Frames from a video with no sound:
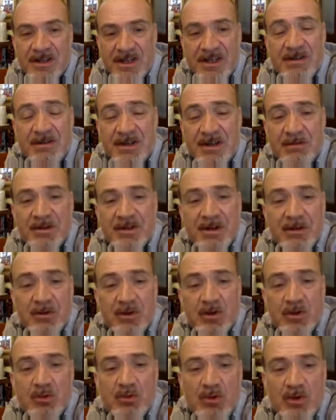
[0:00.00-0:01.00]
Just a single
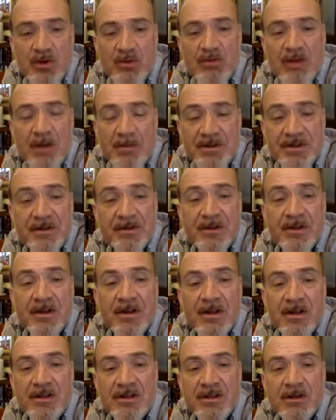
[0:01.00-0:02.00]
example using Raptor,
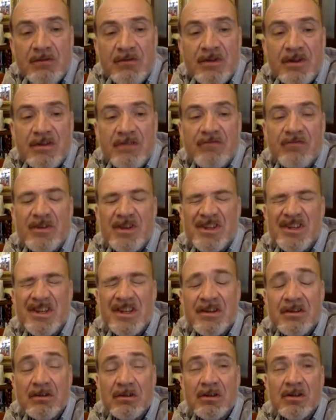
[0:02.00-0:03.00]
so that the
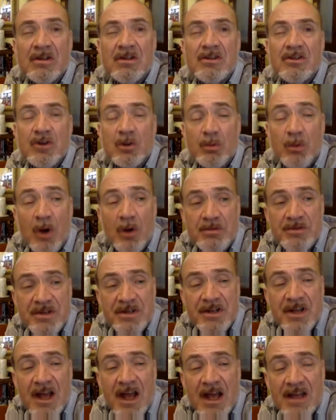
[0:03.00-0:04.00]
single dog
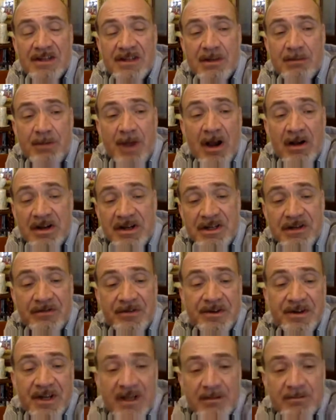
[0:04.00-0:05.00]
object has apparently
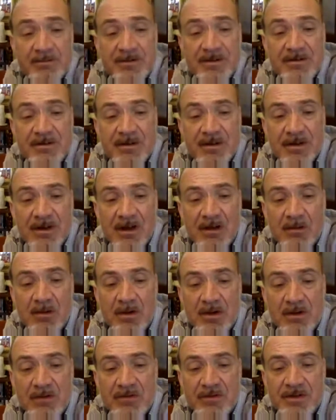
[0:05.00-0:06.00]
different names. I
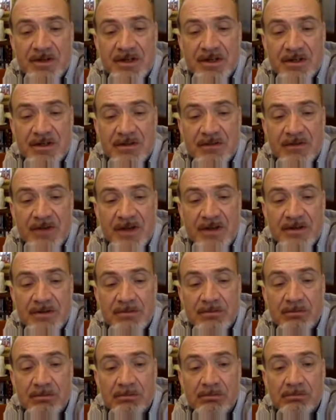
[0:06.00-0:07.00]
won't go through details about
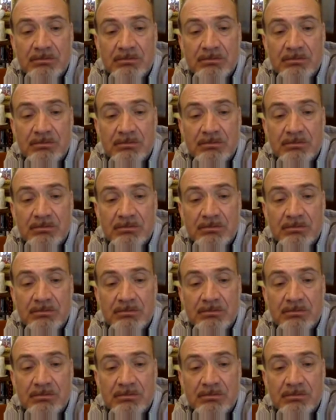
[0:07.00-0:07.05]
it.